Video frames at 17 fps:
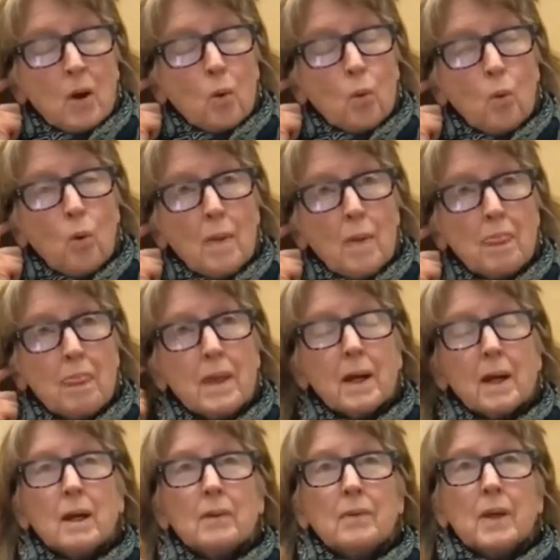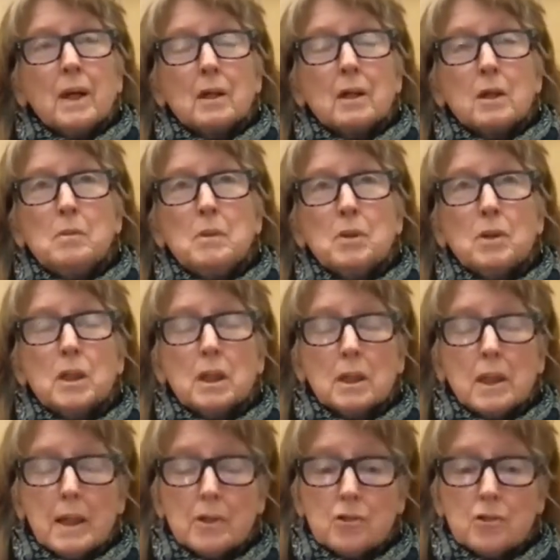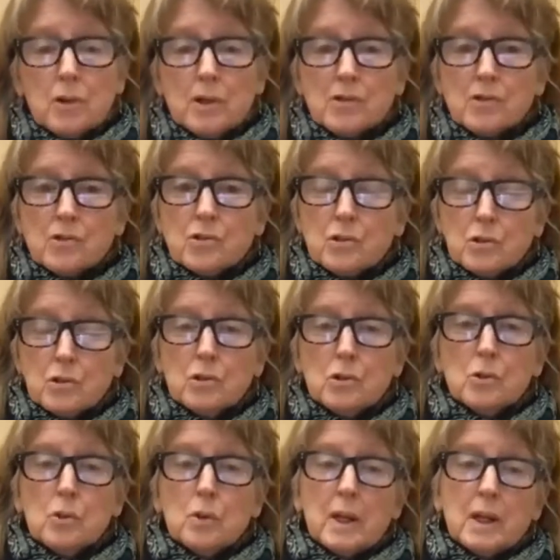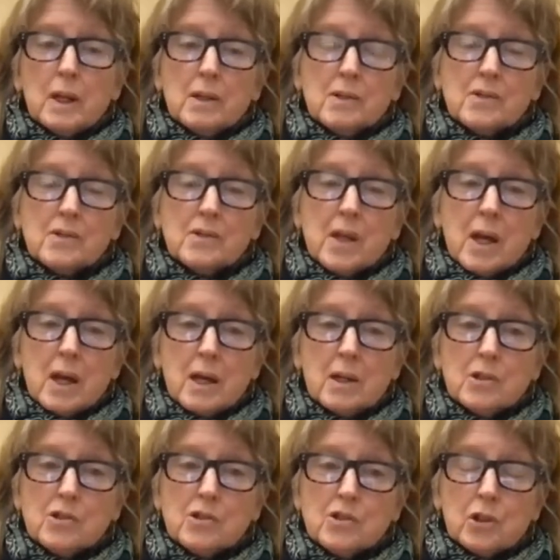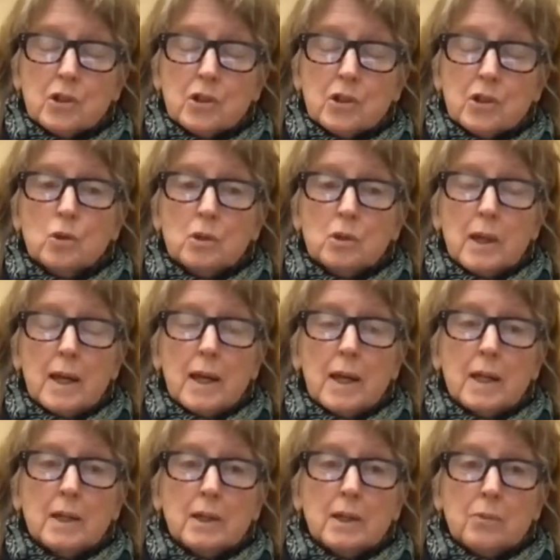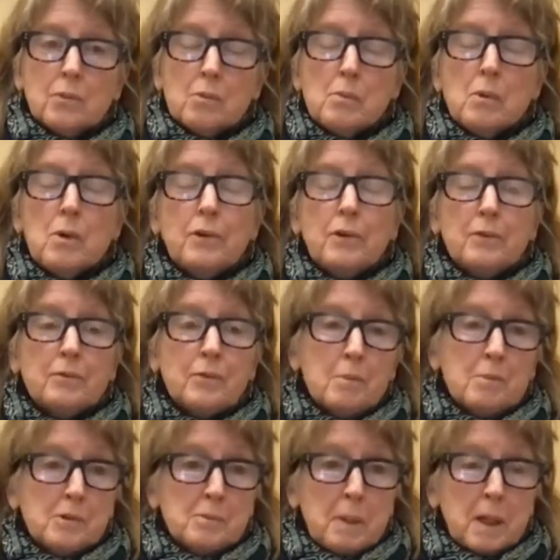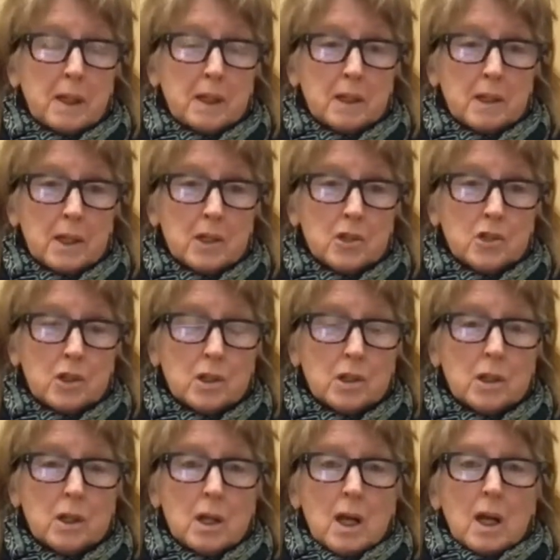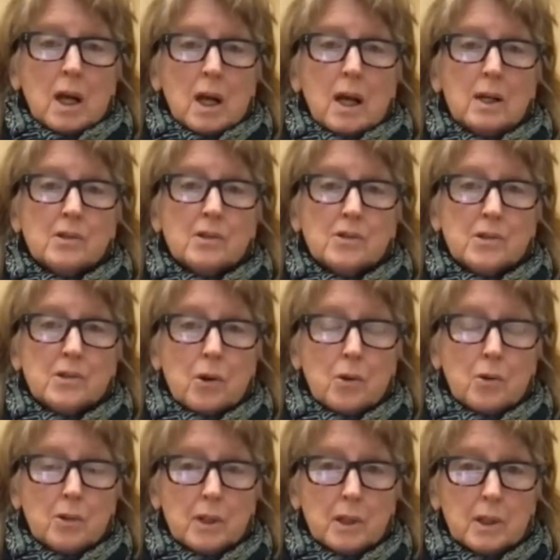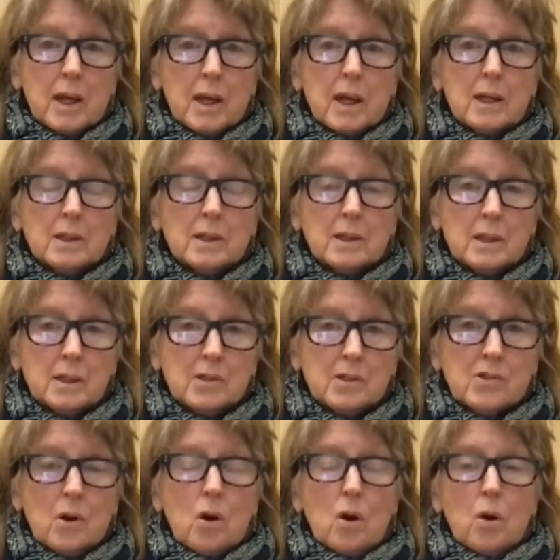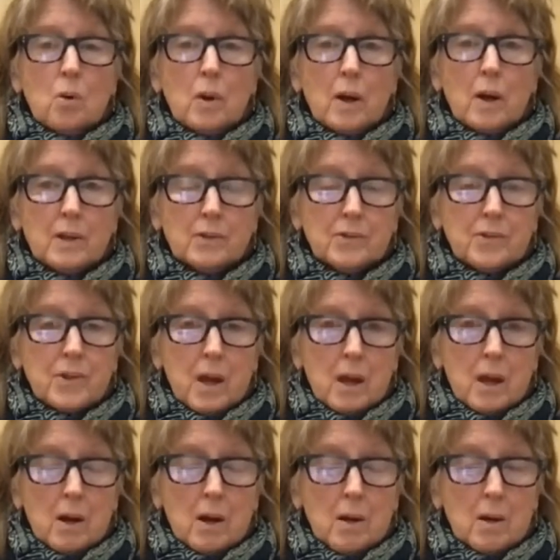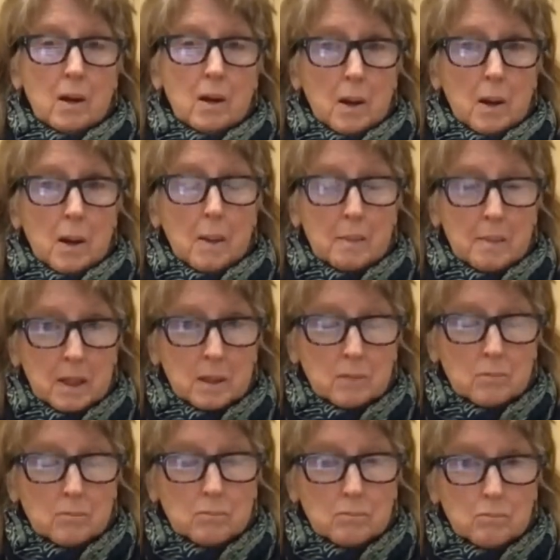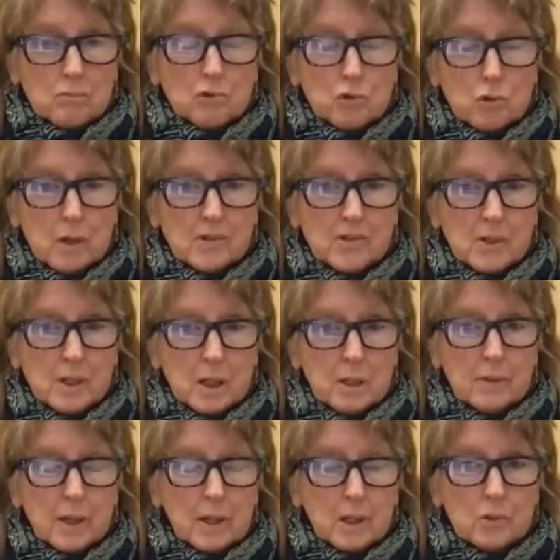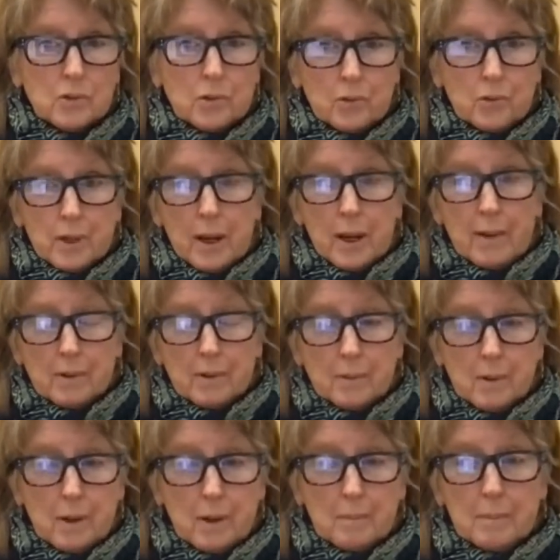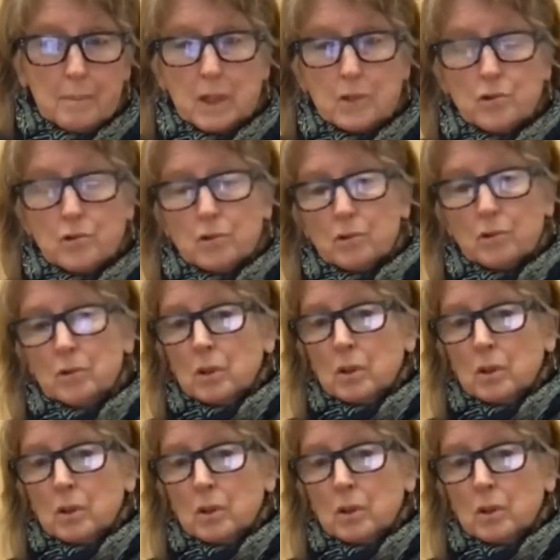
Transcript: One thing that community land trusts do is they secure land and remove it from speculation. And so the land is always there. I mean, trusting that you don't have a major